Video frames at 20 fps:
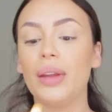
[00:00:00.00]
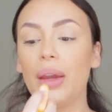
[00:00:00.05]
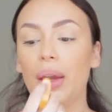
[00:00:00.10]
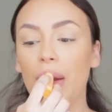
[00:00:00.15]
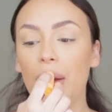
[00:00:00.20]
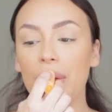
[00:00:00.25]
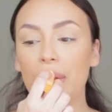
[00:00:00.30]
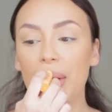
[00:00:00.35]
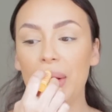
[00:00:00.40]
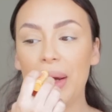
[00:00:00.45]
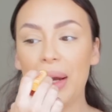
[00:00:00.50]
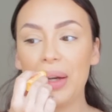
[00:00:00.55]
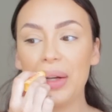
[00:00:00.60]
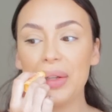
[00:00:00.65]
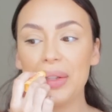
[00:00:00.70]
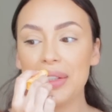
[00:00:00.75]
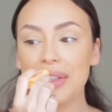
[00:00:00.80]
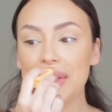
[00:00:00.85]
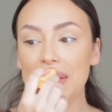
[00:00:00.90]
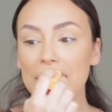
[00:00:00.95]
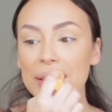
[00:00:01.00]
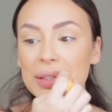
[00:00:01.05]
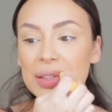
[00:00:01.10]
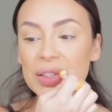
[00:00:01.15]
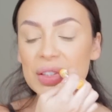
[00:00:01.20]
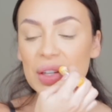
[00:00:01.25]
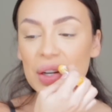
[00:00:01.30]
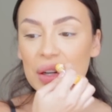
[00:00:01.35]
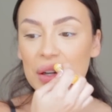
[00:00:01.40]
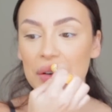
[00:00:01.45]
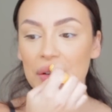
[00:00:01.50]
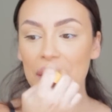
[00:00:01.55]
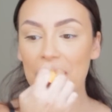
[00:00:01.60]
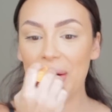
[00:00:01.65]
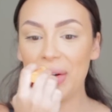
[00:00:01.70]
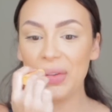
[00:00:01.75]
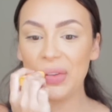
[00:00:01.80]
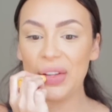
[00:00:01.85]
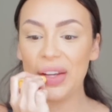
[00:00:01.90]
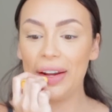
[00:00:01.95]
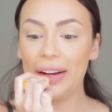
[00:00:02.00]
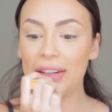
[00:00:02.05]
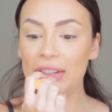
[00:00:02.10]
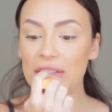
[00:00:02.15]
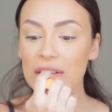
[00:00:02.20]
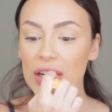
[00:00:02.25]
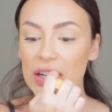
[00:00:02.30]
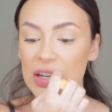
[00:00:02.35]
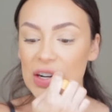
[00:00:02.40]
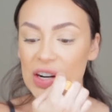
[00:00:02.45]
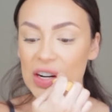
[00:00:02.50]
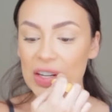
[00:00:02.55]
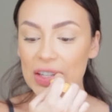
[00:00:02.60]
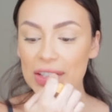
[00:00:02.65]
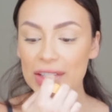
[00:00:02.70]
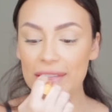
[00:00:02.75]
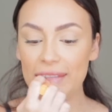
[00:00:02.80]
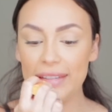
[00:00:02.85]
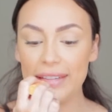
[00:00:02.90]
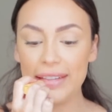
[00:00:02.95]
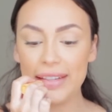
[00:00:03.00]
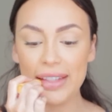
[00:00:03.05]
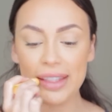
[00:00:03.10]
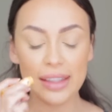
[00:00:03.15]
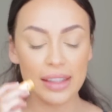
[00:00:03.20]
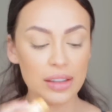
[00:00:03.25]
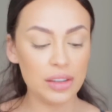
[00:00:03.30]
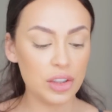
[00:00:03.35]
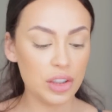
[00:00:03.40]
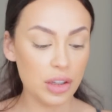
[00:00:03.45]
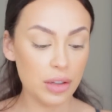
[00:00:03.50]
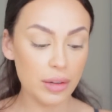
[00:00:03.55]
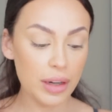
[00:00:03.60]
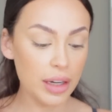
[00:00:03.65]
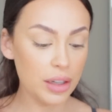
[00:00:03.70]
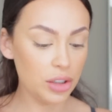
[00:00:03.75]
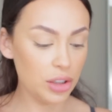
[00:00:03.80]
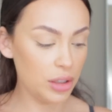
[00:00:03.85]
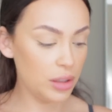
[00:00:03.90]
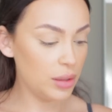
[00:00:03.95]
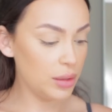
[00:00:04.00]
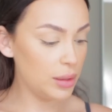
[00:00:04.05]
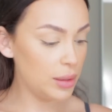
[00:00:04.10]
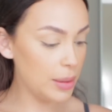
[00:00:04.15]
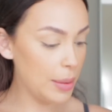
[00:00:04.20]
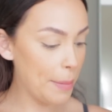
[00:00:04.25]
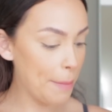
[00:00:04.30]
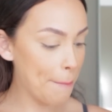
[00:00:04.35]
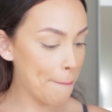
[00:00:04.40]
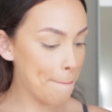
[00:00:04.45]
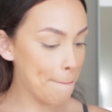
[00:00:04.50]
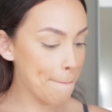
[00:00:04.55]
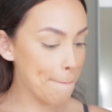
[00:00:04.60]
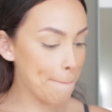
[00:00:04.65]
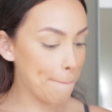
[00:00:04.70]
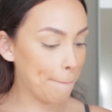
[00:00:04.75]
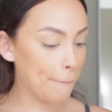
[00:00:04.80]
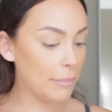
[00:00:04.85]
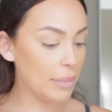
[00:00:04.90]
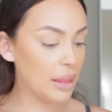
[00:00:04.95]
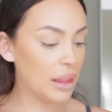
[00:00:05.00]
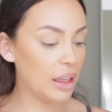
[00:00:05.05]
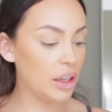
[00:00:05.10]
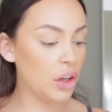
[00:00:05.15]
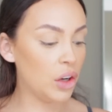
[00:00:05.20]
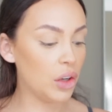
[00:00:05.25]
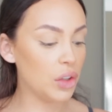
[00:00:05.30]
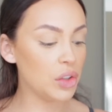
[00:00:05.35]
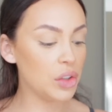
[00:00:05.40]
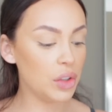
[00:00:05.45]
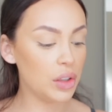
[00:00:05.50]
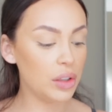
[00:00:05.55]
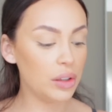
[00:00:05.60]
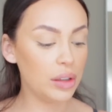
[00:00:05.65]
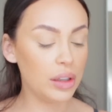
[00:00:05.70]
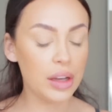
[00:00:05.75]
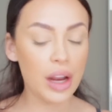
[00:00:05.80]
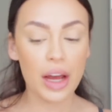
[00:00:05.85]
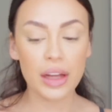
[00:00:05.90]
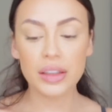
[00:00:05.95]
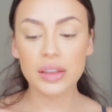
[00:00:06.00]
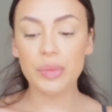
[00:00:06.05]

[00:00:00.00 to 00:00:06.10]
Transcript: and they kind of just like stuck around like generations and generations. You're also not